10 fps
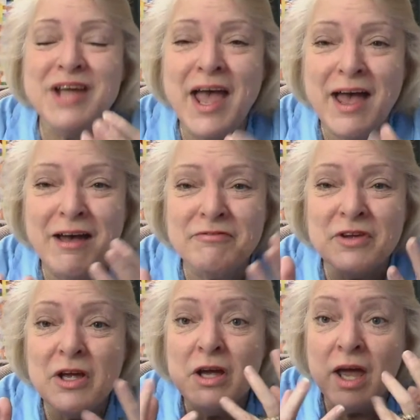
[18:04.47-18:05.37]
to have
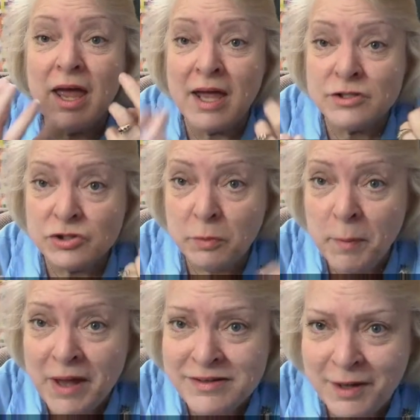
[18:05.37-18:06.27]

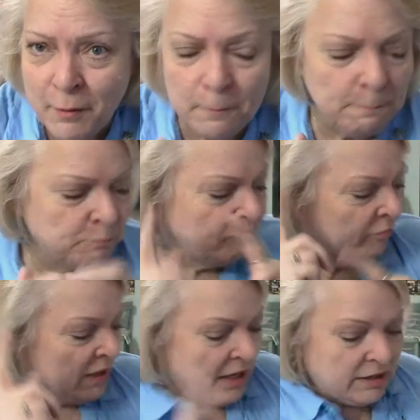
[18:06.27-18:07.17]
as trapunto.
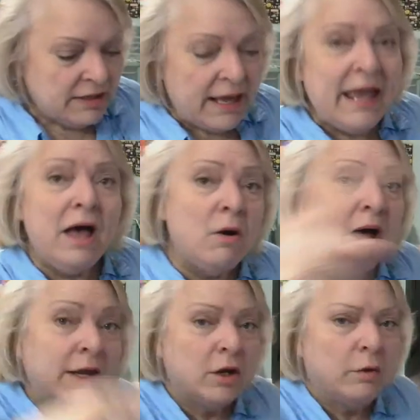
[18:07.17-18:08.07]

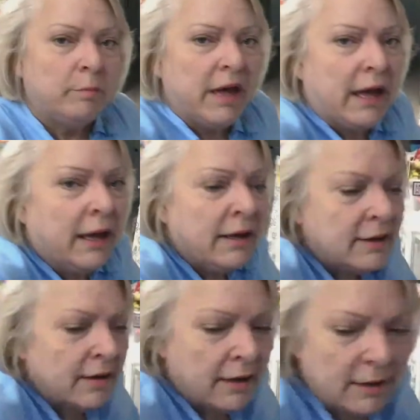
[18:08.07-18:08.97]
Now I go
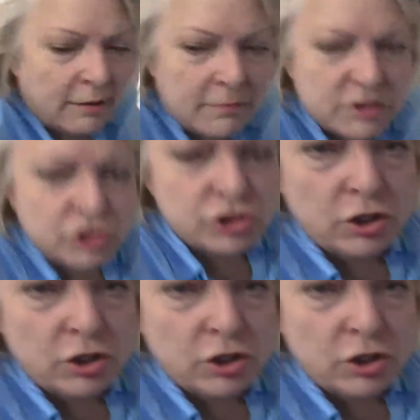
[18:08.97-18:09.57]
back and let me